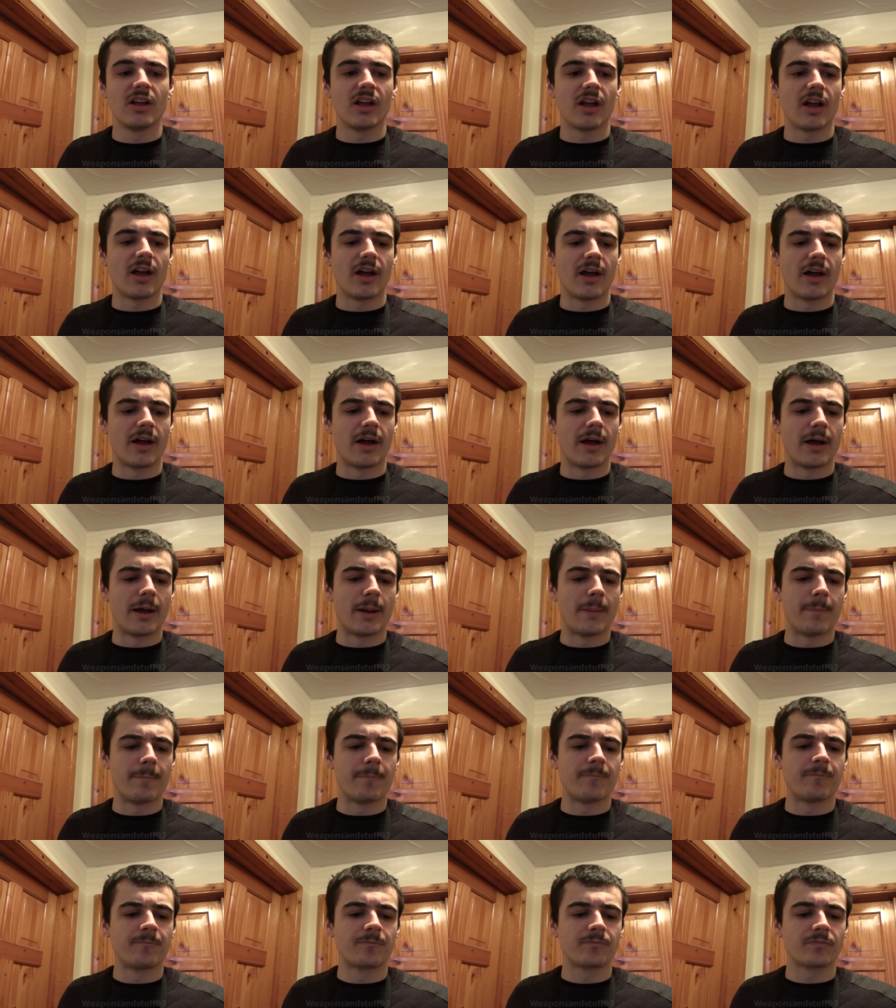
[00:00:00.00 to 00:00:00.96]

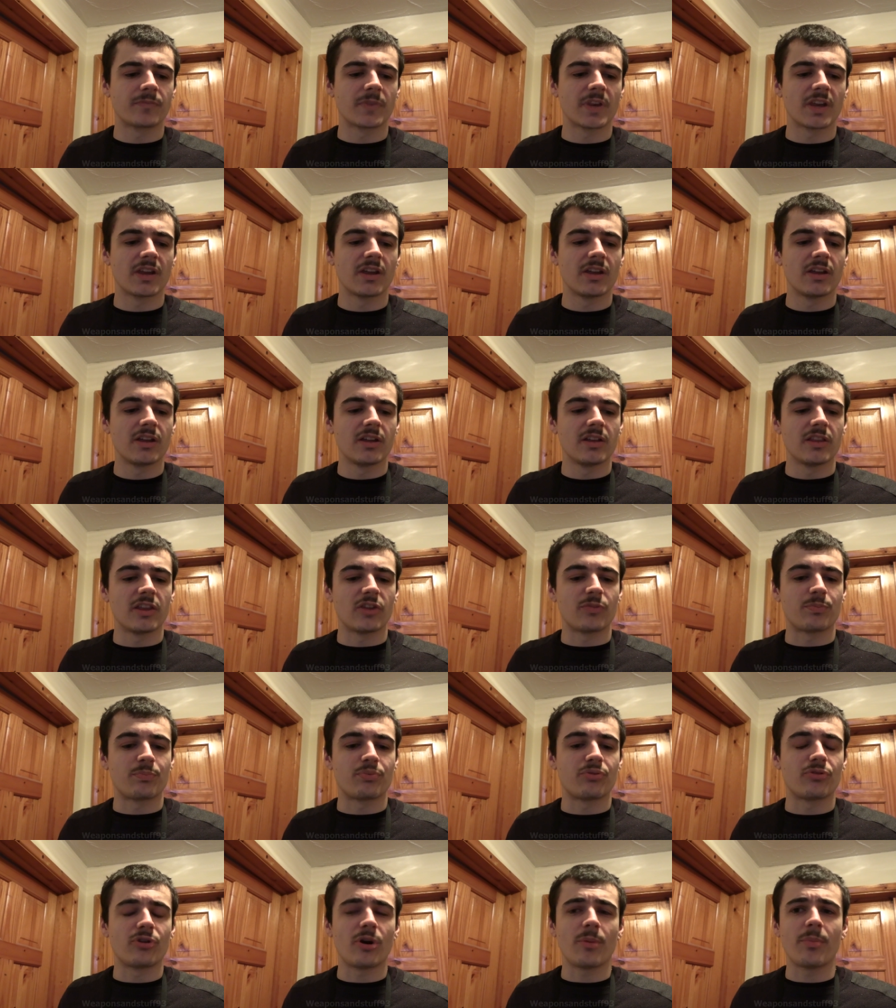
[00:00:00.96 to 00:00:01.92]
Um, there's
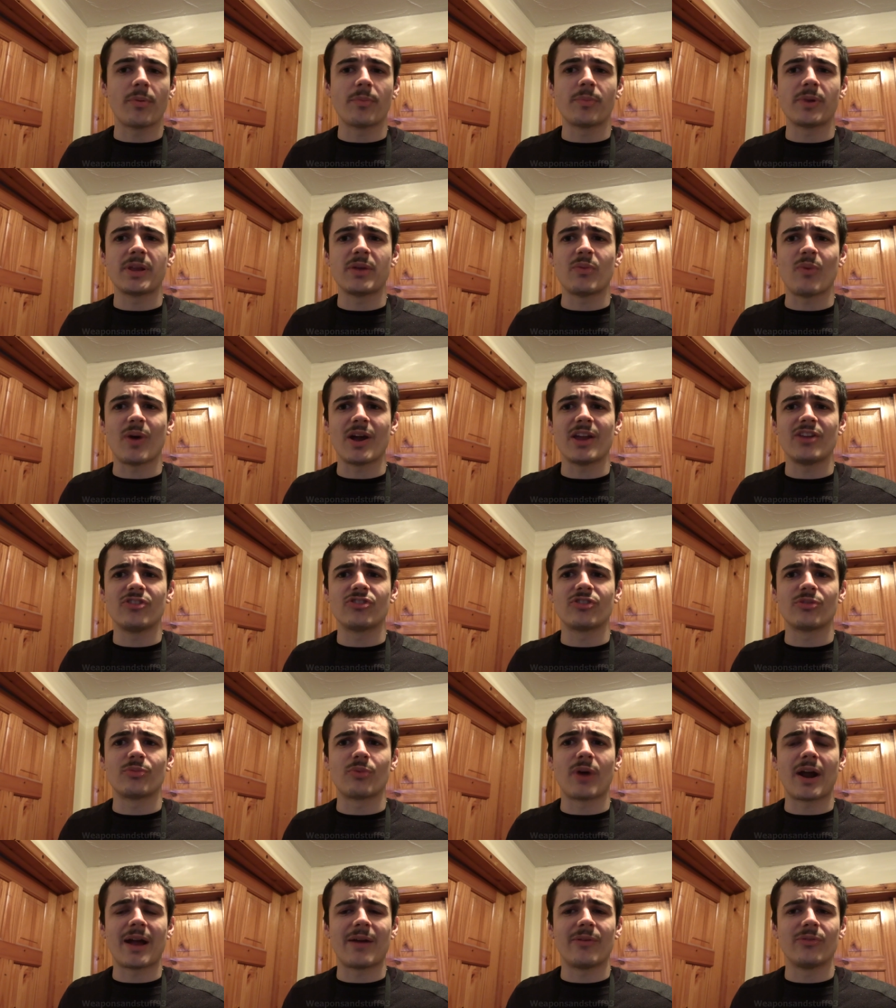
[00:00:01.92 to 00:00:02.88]
probably ways
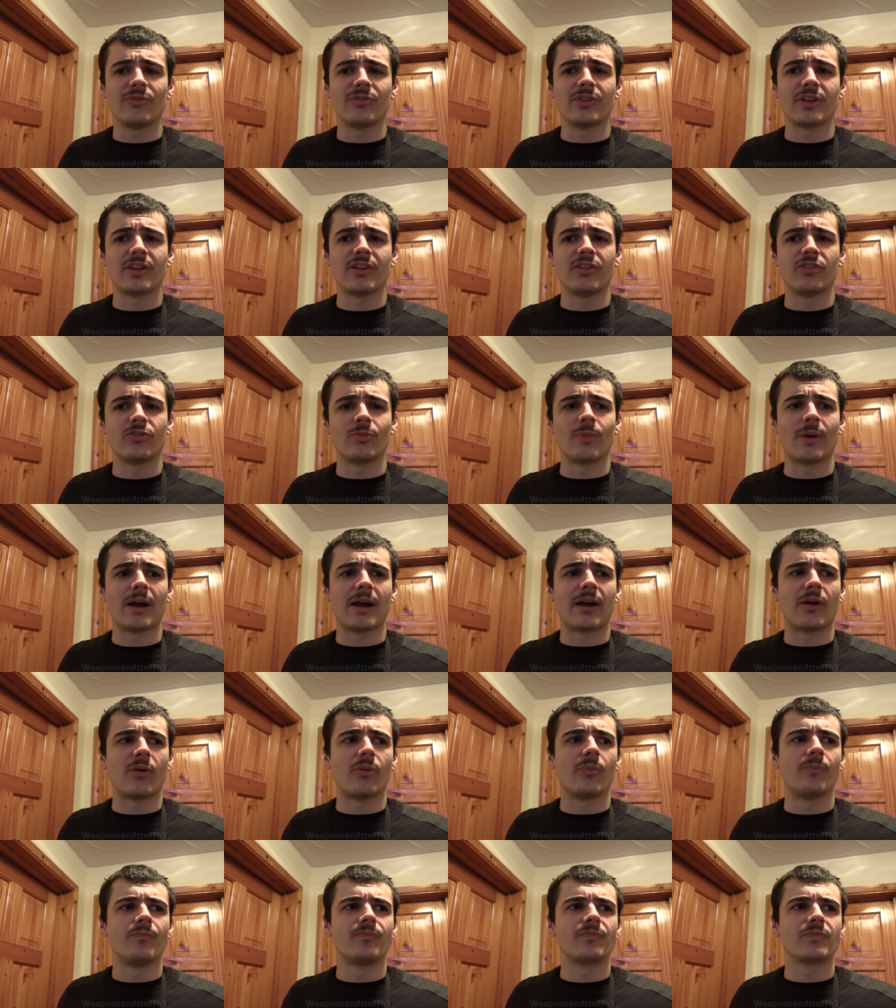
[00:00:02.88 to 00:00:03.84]
around it as
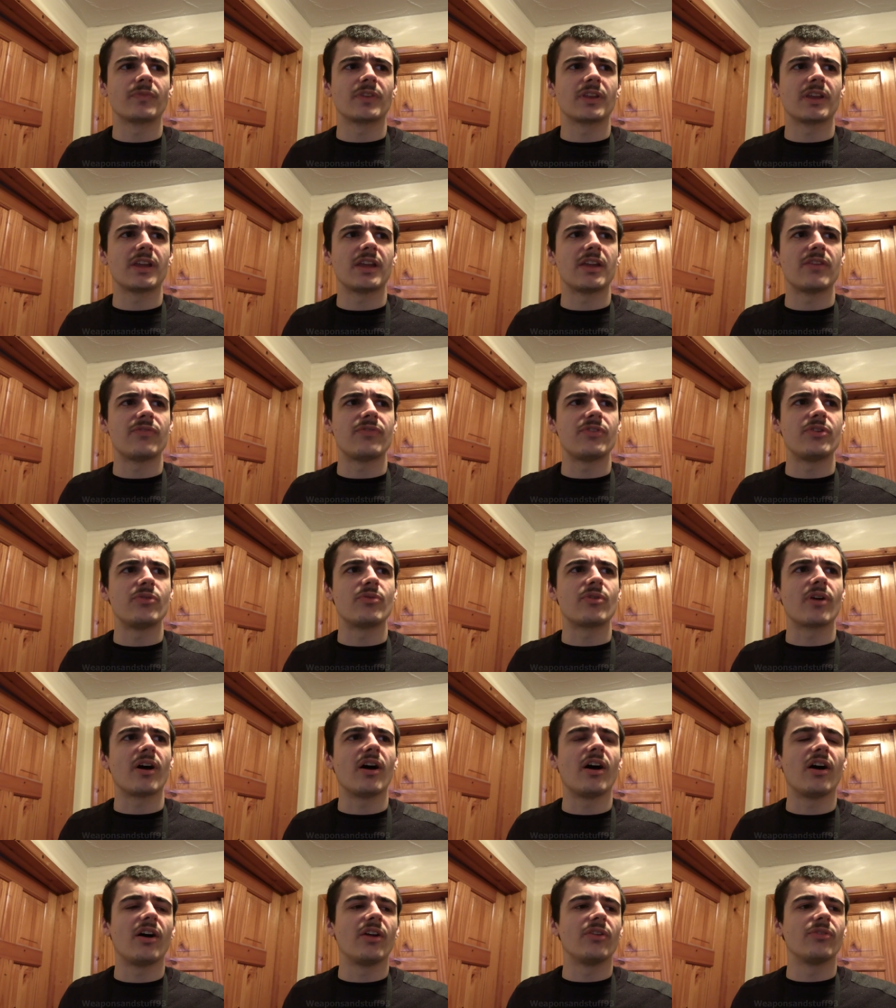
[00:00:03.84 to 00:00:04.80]
well if you
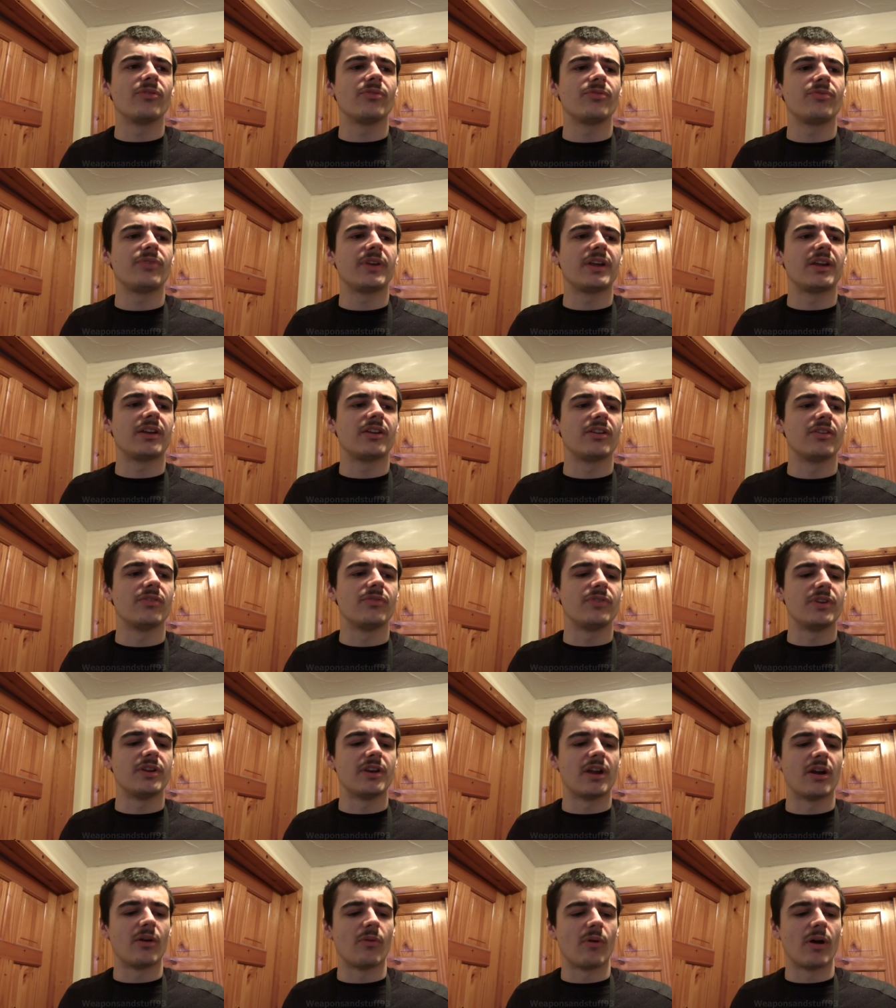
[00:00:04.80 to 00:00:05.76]
can't think of,
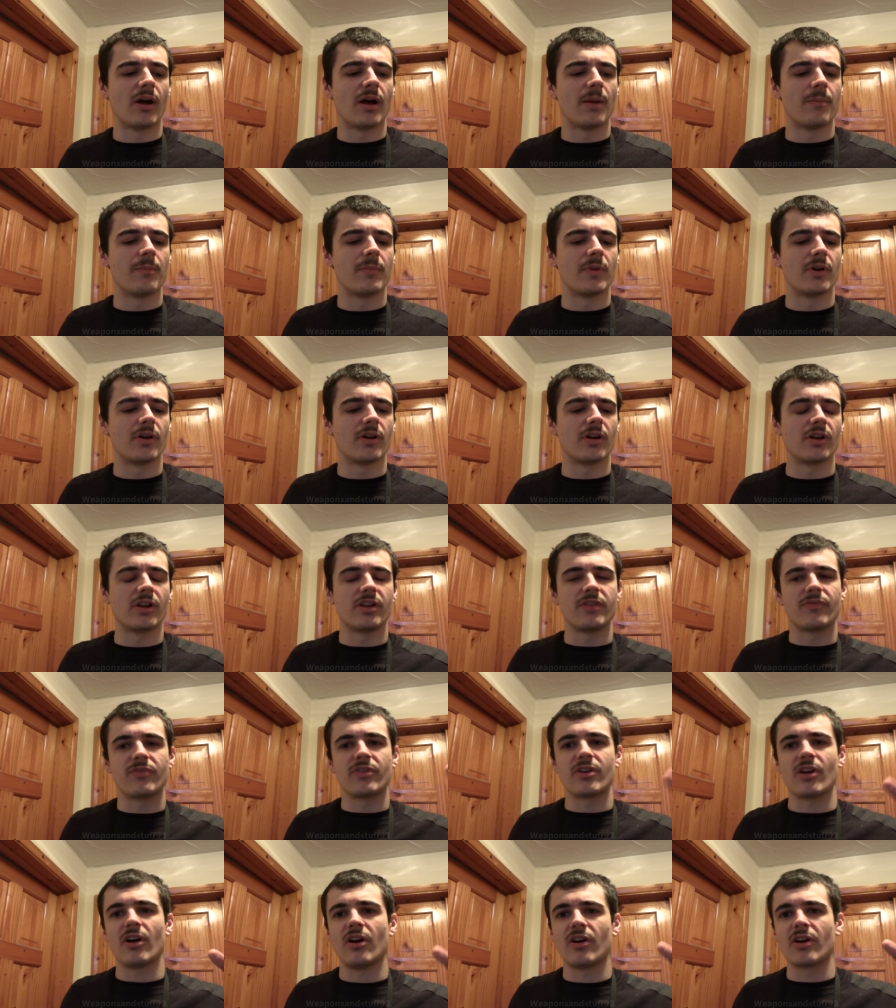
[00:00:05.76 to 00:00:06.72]
you know, um,
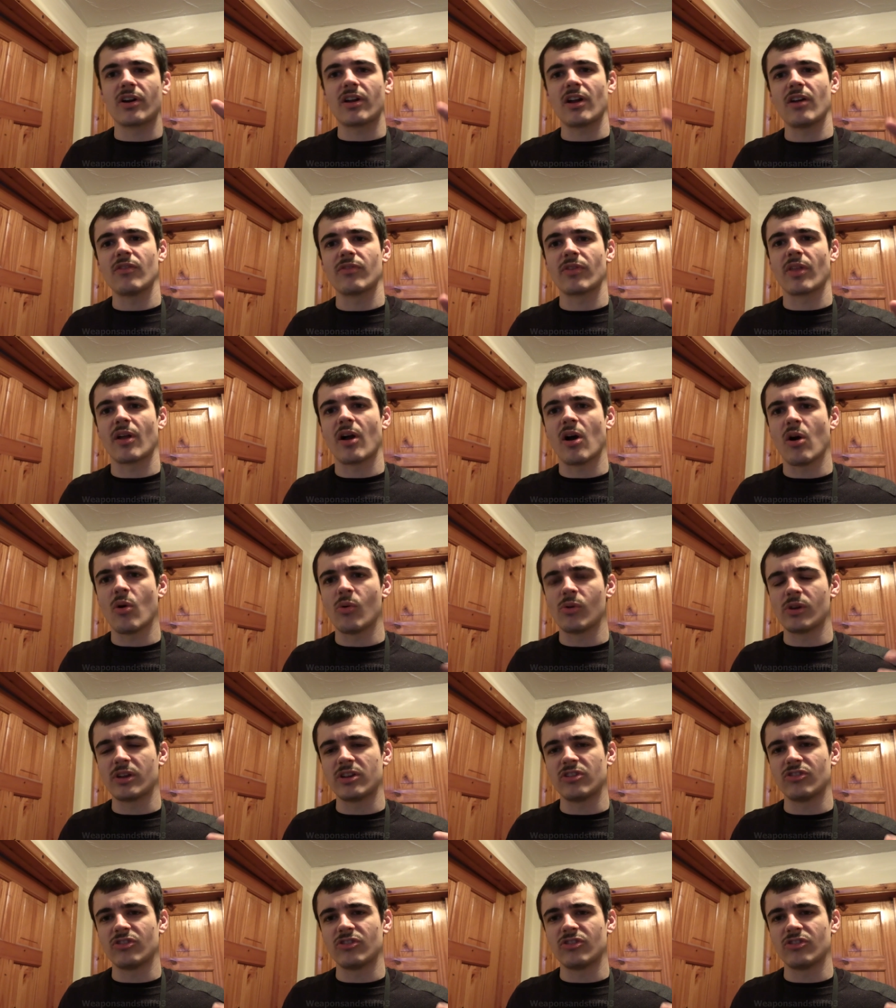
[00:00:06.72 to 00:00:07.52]
if you can't cover the hole